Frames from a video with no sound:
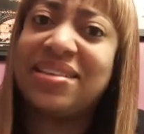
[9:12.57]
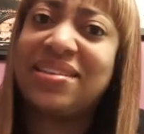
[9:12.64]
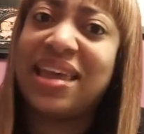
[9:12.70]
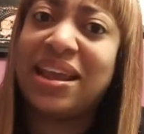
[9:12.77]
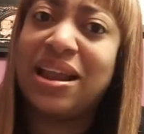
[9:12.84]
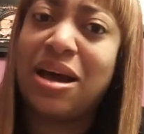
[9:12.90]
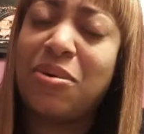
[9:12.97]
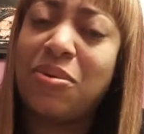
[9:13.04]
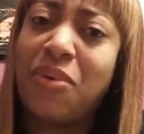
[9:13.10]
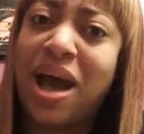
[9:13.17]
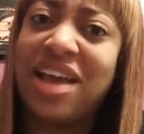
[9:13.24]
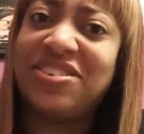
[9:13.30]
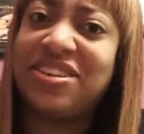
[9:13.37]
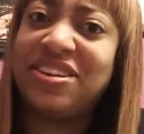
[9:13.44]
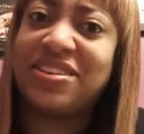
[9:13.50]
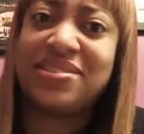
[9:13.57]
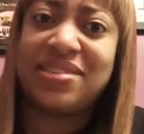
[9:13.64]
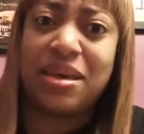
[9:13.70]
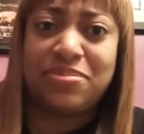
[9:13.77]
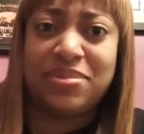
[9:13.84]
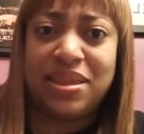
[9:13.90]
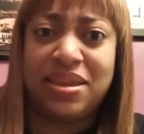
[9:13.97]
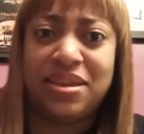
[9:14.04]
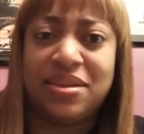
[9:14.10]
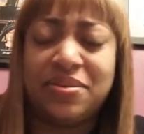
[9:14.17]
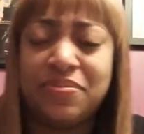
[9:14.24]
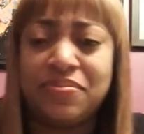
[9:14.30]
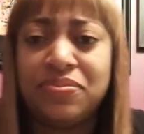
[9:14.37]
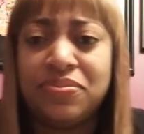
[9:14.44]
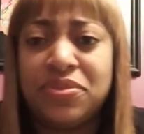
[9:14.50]
I would have had to take it home and wash it or
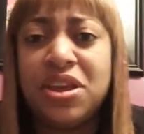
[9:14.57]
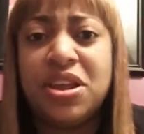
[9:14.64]
something.